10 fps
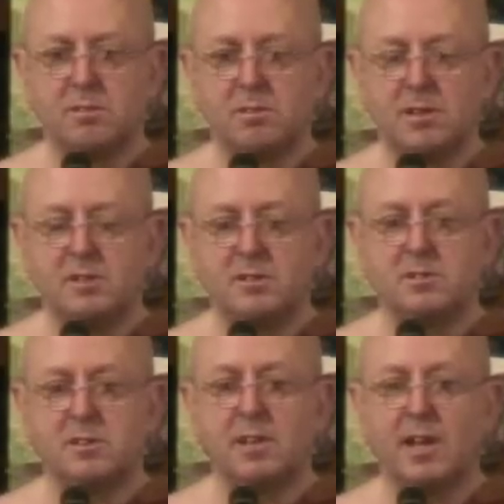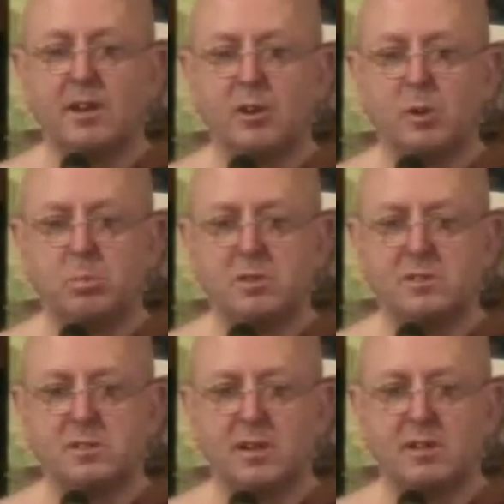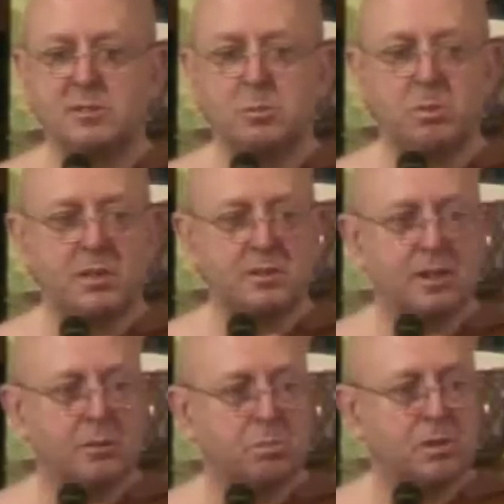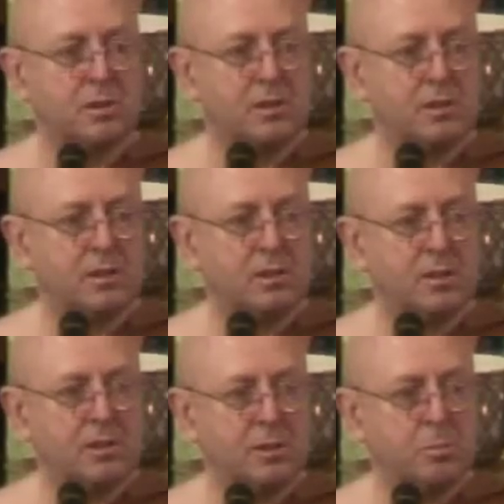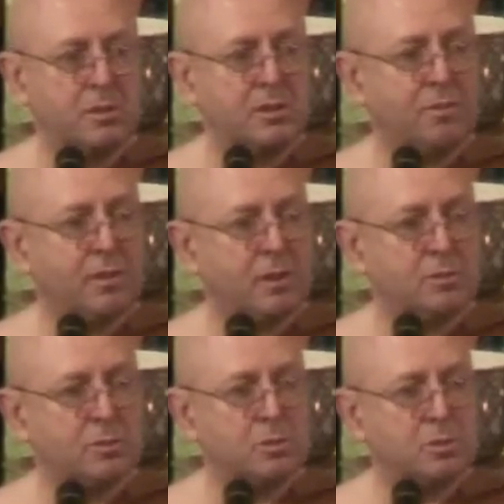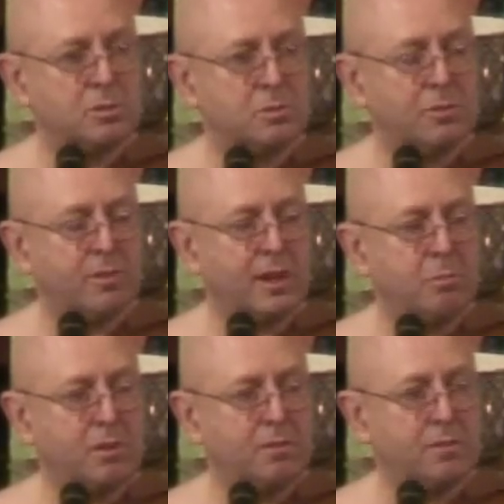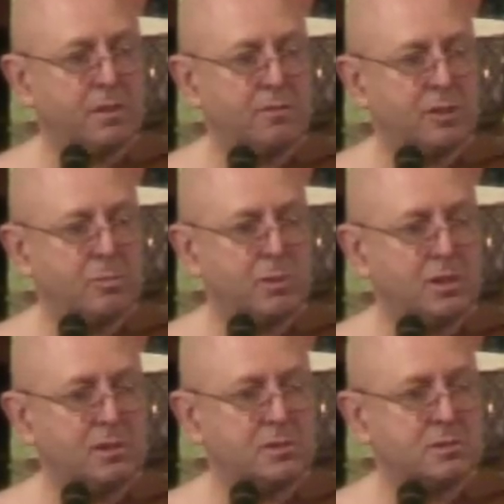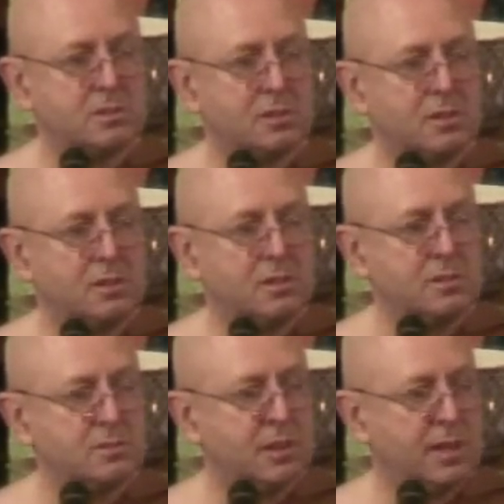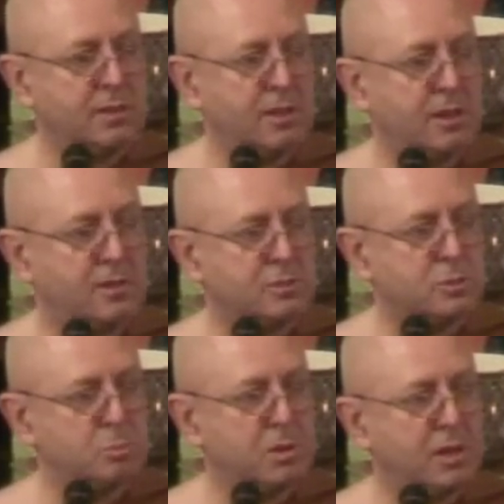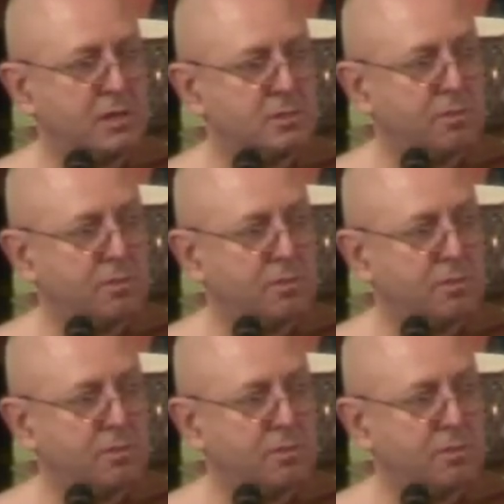He just again opened his eyes, he bent up. But this fellow talked to his family for 15 minutes, saying their last goodbyes.